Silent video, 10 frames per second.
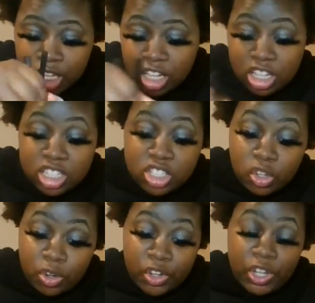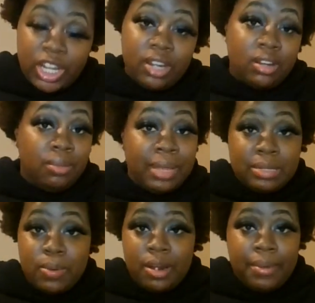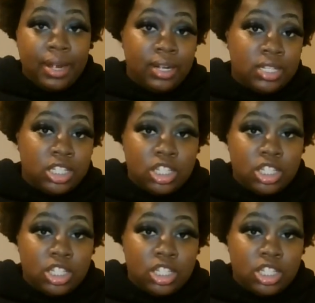Good story, and the best part about it is